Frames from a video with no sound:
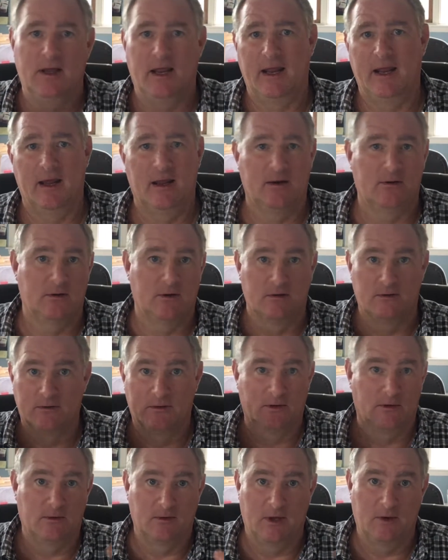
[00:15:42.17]
and
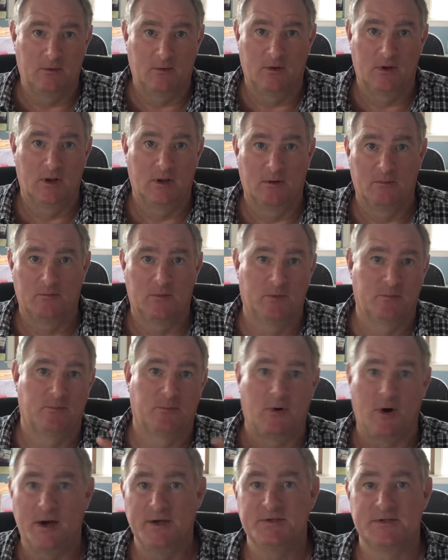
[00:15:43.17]
the
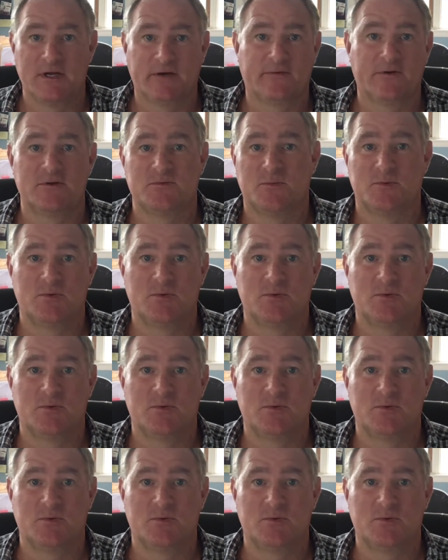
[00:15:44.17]
price difference